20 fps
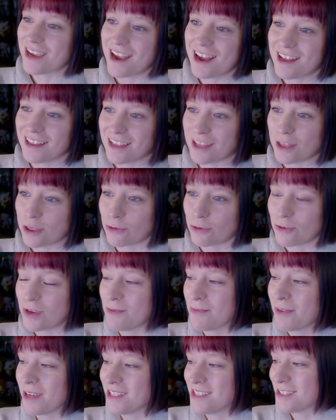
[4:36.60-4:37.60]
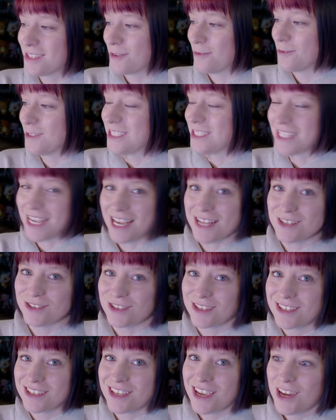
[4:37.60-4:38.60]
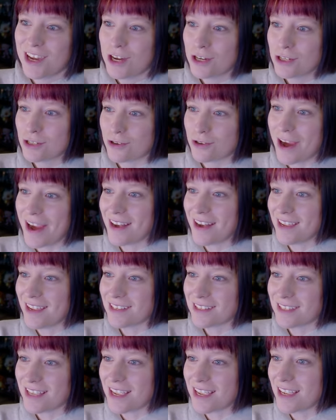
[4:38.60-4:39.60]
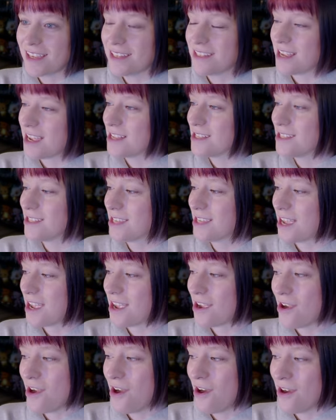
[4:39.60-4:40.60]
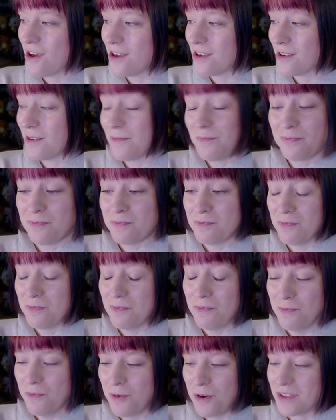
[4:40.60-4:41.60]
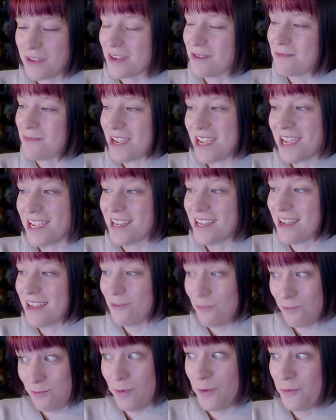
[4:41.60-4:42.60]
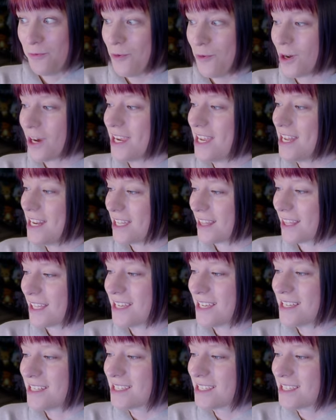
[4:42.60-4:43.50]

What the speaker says: like, 3 months of intense training, singing, and dancing more than me before hitting this.